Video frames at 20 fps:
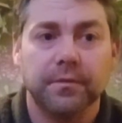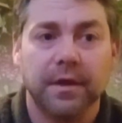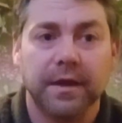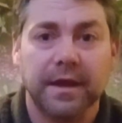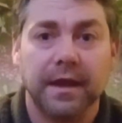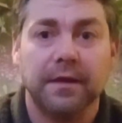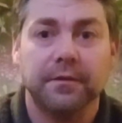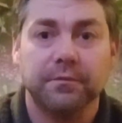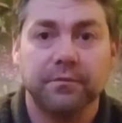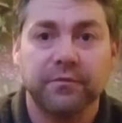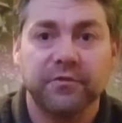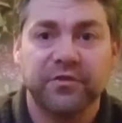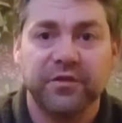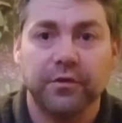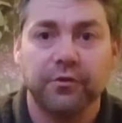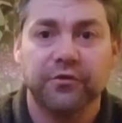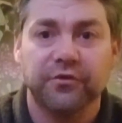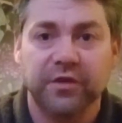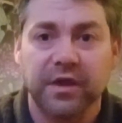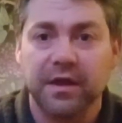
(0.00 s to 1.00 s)
Again,
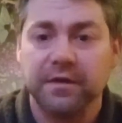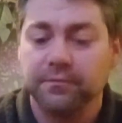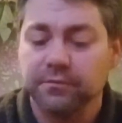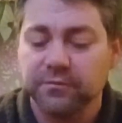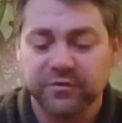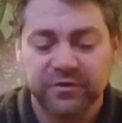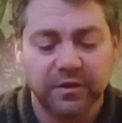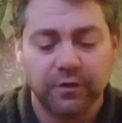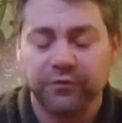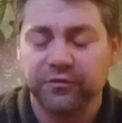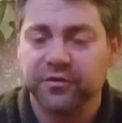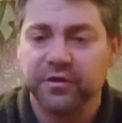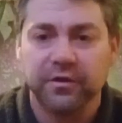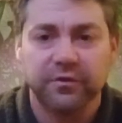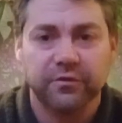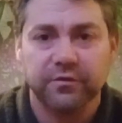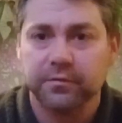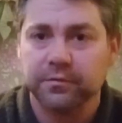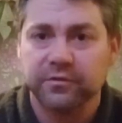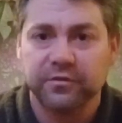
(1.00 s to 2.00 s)
seal skin,
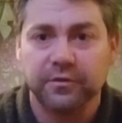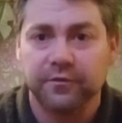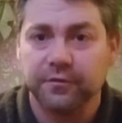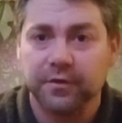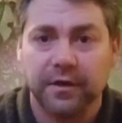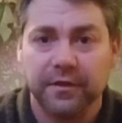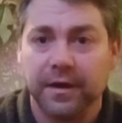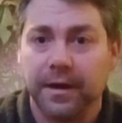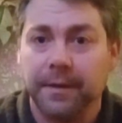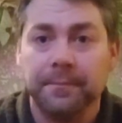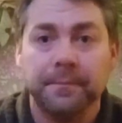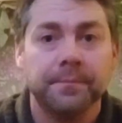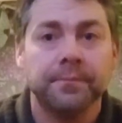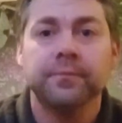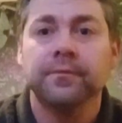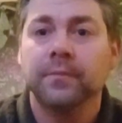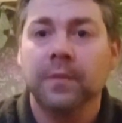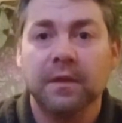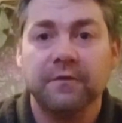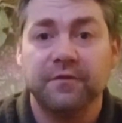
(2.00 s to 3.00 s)
Celsius, stuff like that.
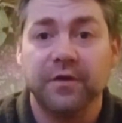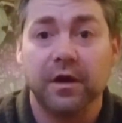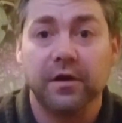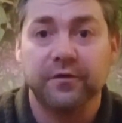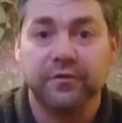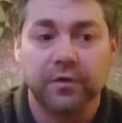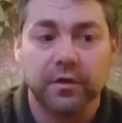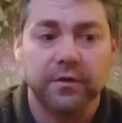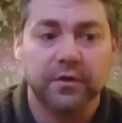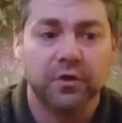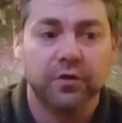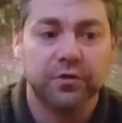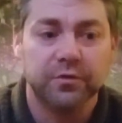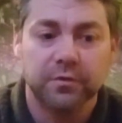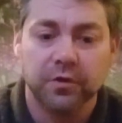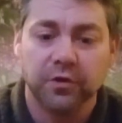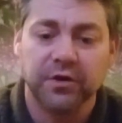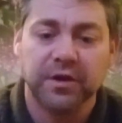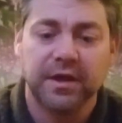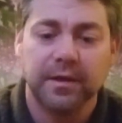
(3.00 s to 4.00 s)
Very, very good.
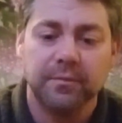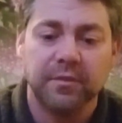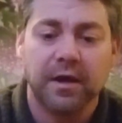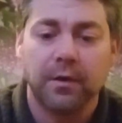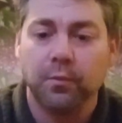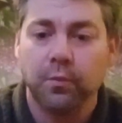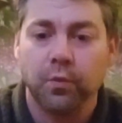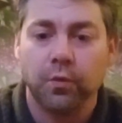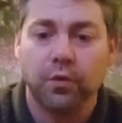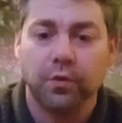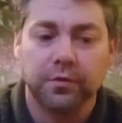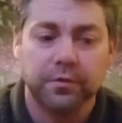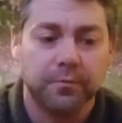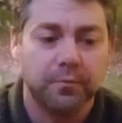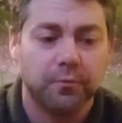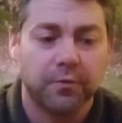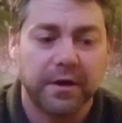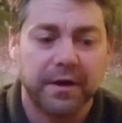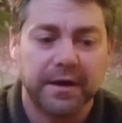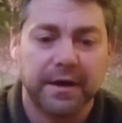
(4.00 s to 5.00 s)
Got to keep that water
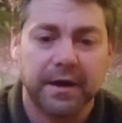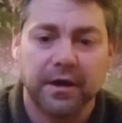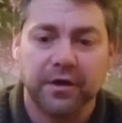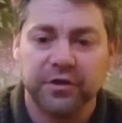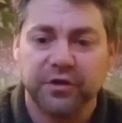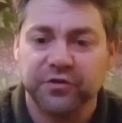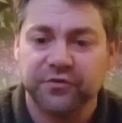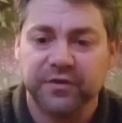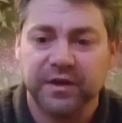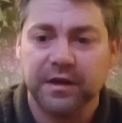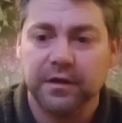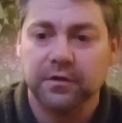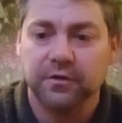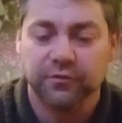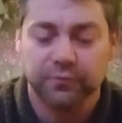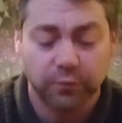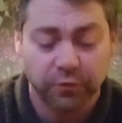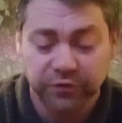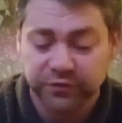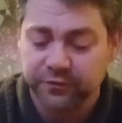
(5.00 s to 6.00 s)
and rain out of your feet,
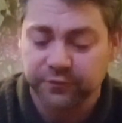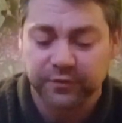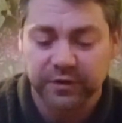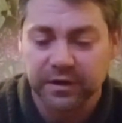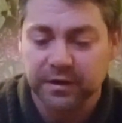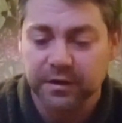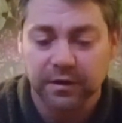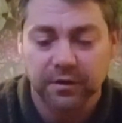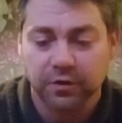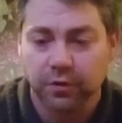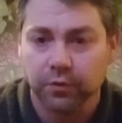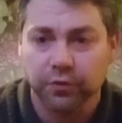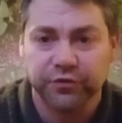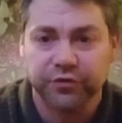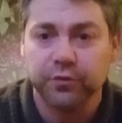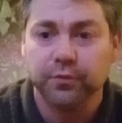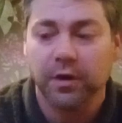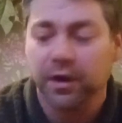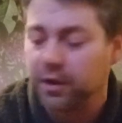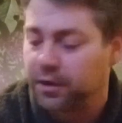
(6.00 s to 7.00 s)
because once your feet get
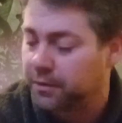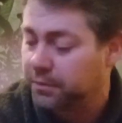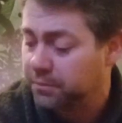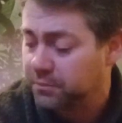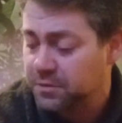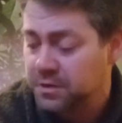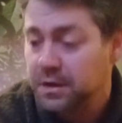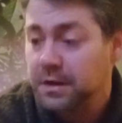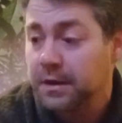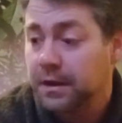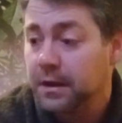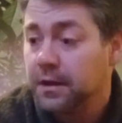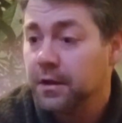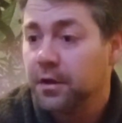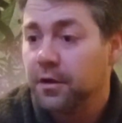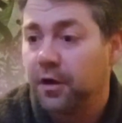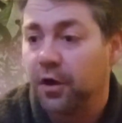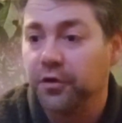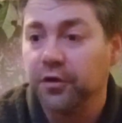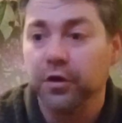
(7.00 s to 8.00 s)
cold, you are
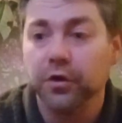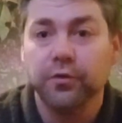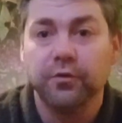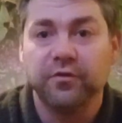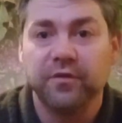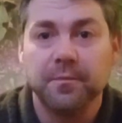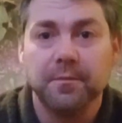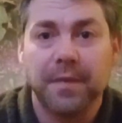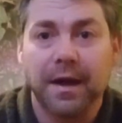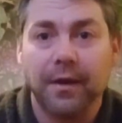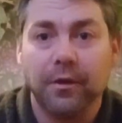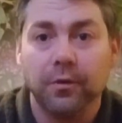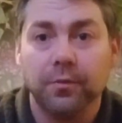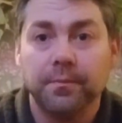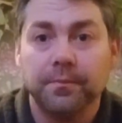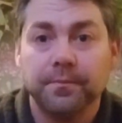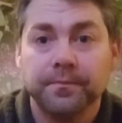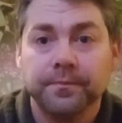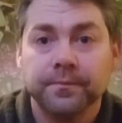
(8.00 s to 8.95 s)
on a losing battle.